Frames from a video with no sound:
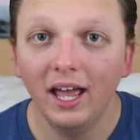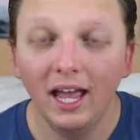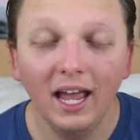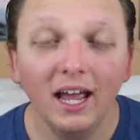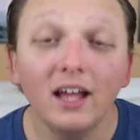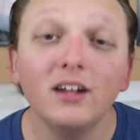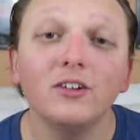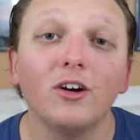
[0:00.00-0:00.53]

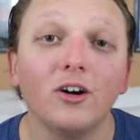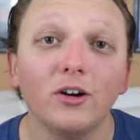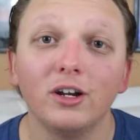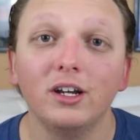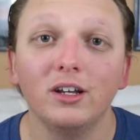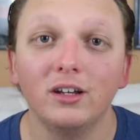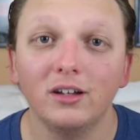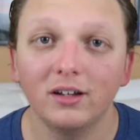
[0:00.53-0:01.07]
and
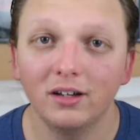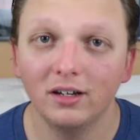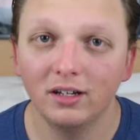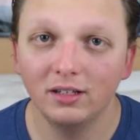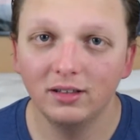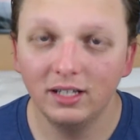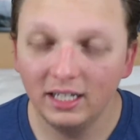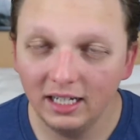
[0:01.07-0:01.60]

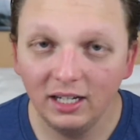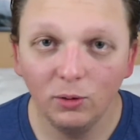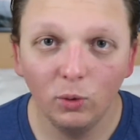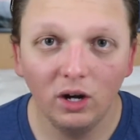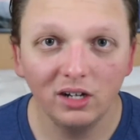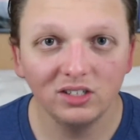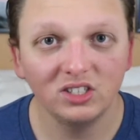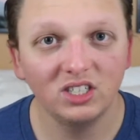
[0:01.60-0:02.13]
the
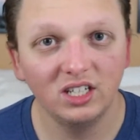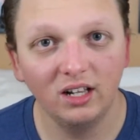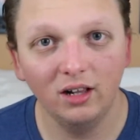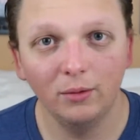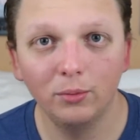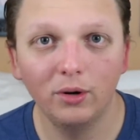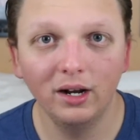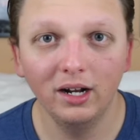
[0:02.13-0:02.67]
Ewoks
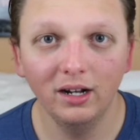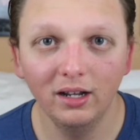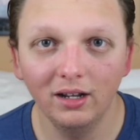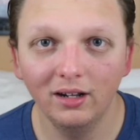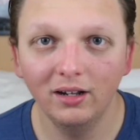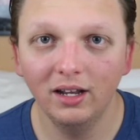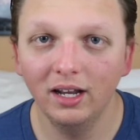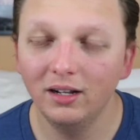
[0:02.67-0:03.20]
celebrated,